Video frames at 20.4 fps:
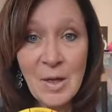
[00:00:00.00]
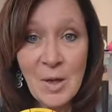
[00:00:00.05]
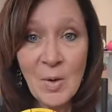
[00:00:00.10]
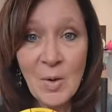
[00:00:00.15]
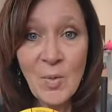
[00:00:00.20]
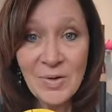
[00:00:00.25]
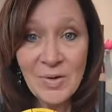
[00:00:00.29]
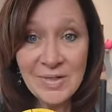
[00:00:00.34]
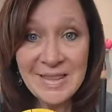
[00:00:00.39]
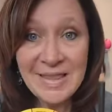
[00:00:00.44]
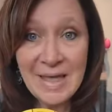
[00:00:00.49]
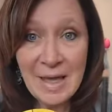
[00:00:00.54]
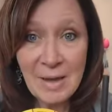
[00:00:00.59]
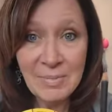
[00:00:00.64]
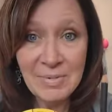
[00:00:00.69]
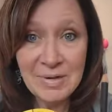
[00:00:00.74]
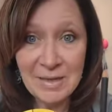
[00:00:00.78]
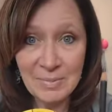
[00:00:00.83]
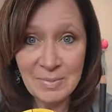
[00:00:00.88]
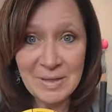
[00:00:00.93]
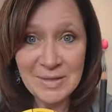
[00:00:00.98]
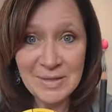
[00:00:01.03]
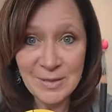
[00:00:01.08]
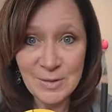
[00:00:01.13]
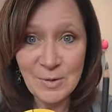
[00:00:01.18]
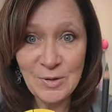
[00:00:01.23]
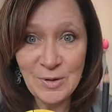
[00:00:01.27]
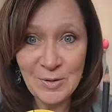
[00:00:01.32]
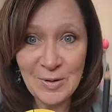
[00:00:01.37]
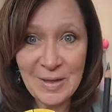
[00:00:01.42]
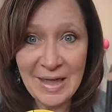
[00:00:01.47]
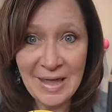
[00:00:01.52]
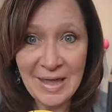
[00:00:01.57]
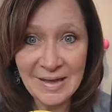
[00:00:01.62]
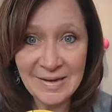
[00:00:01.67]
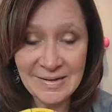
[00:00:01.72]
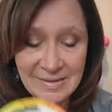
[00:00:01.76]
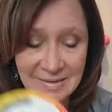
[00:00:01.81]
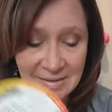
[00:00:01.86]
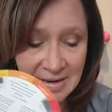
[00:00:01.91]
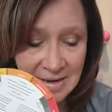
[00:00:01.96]
With the Ebony pencil, you
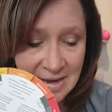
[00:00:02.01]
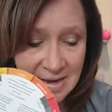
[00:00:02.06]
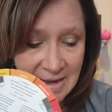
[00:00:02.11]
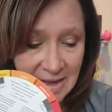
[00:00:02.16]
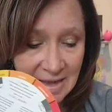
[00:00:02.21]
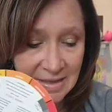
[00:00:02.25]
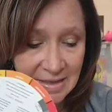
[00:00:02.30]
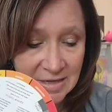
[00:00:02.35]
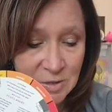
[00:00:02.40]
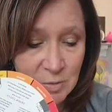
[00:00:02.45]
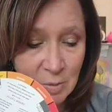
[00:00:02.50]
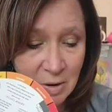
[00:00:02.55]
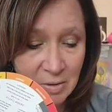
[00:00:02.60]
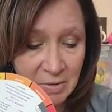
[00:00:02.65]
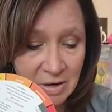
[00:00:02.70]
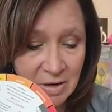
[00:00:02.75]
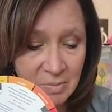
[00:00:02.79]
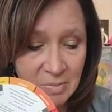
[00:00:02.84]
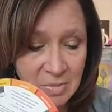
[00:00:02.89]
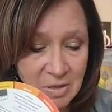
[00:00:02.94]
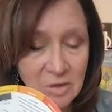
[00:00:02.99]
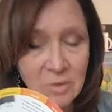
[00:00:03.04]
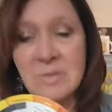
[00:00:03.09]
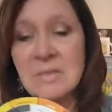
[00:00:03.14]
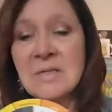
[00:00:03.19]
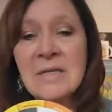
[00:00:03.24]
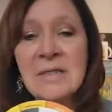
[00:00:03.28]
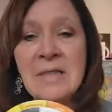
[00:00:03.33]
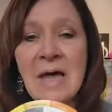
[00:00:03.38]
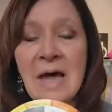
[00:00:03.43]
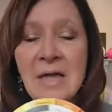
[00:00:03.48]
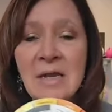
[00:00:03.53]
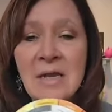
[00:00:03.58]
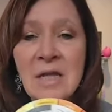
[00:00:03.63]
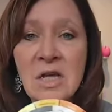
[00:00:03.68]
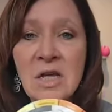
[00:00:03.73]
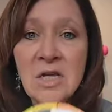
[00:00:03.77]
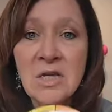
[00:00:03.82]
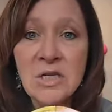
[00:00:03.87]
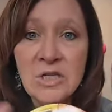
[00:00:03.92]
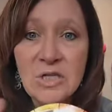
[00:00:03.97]
can. And that's why we're going to be using that.
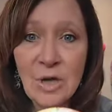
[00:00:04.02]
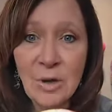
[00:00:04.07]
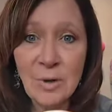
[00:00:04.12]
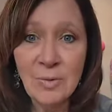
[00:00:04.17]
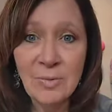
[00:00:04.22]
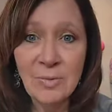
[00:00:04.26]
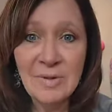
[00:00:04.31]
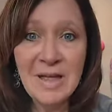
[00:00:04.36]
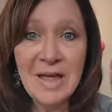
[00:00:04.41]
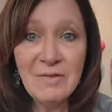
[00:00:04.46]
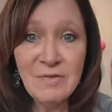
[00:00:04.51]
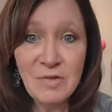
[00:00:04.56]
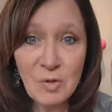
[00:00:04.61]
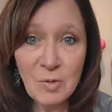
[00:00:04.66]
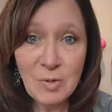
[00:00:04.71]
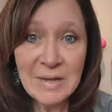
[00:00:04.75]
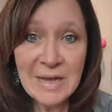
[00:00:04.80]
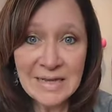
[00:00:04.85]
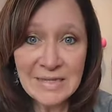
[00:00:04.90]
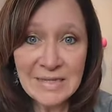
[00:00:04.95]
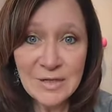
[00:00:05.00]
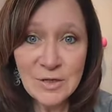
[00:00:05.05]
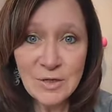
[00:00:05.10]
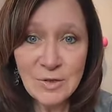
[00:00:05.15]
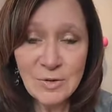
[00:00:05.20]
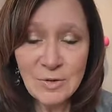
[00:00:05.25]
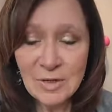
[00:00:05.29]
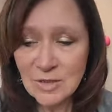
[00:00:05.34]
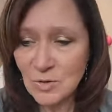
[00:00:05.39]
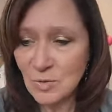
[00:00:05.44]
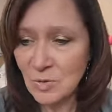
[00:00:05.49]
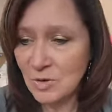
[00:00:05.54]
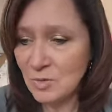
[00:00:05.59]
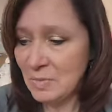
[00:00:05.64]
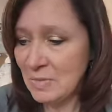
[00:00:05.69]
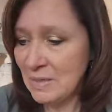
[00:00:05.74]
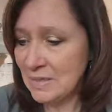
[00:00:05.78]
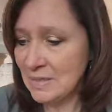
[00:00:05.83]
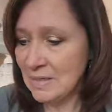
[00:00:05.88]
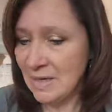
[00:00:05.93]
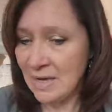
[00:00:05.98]
So if you would like to do this with
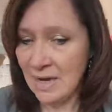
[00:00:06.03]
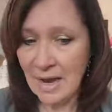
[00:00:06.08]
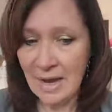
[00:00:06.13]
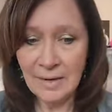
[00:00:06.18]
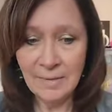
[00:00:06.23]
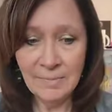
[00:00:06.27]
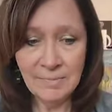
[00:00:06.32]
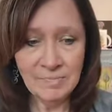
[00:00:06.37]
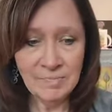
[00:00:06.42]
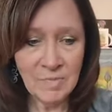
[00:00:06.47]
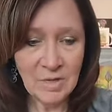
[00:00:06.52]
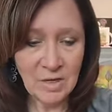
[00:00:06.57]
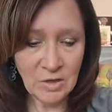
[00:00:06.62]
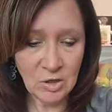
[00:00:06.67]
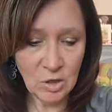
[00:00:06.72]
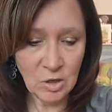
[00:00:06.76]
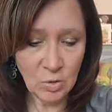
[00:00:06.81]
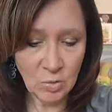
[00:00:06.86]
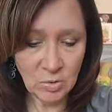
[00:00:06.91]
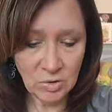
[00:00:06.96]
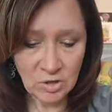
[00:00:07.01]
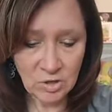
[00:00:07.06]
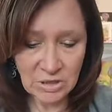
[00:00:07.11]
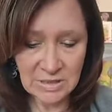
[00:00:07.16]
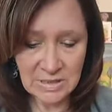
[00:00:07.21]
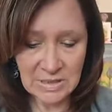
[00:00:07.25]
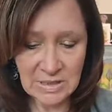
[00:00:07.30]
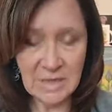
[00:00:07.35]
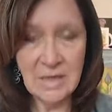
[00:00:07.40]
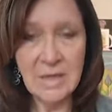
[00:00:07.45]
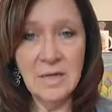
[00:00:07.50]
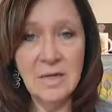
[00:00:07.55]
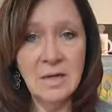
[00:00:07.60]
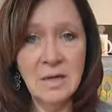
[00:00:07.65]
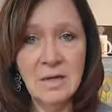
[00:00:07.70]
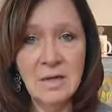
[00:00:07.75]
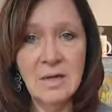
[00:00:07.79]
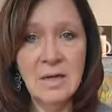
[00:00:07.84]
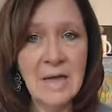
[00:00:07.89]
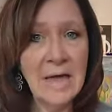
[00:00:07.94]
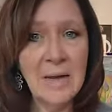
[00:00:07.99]
me today, you will just need
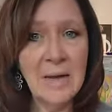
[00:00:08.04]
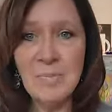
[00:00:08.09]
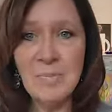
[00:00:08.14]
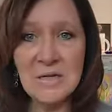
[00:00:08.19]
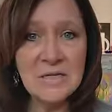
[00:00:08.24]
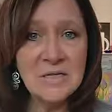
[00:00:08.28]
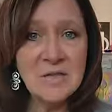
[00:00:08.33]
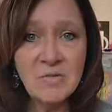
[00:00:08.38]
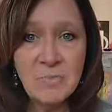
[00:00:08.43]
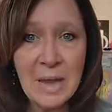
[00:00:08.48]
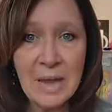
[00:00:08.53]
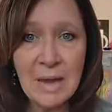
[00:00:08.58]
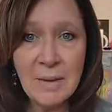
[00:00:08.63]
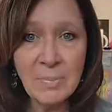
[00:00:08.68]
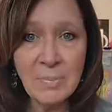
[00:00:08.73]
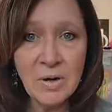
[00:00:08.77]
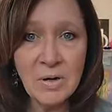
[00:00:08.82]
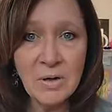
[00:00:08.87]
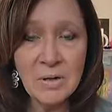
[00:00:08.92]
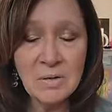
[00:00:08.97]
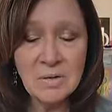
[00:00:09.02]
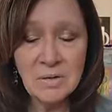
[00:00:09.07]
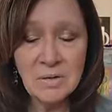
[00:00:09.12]
a piece of paper.